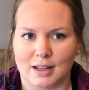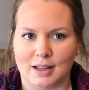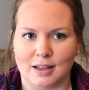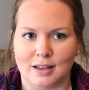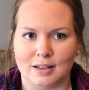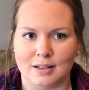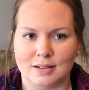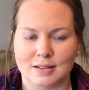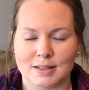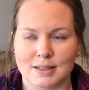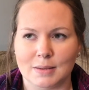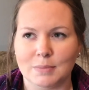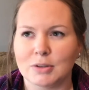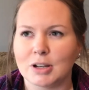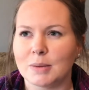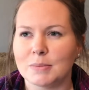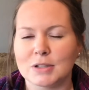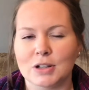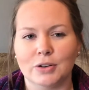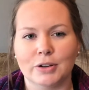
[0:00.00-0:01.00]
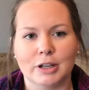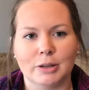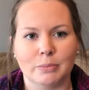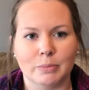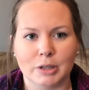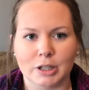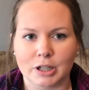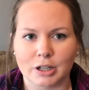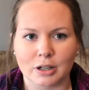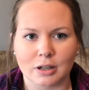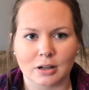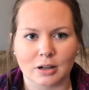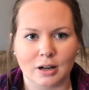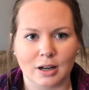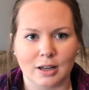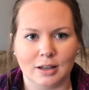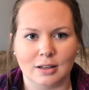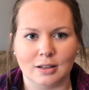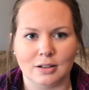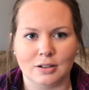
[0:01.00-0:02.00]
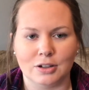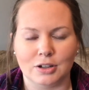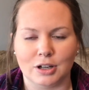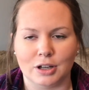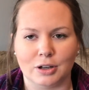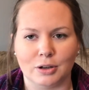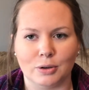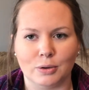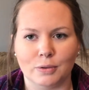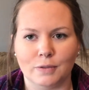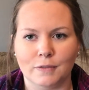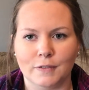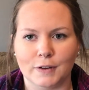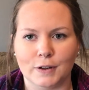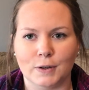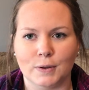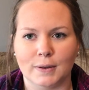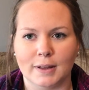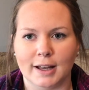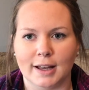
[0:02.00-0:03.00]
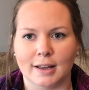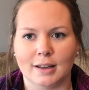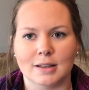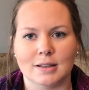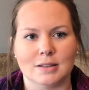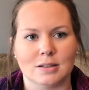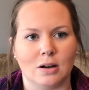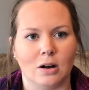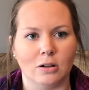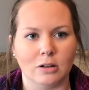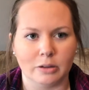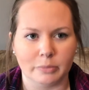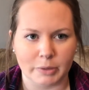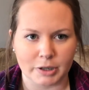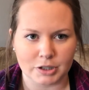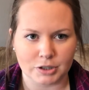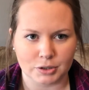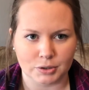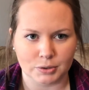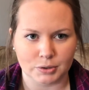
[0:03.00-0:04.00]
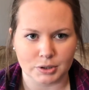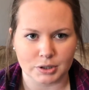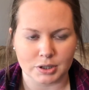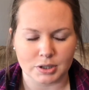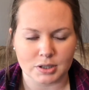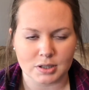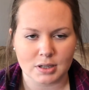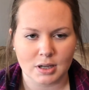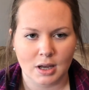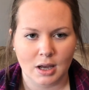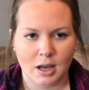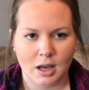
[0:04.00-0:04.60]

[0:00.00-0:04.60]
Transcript: and sometimes I'll get bitter and, you know, feel like it's all on my shoulders.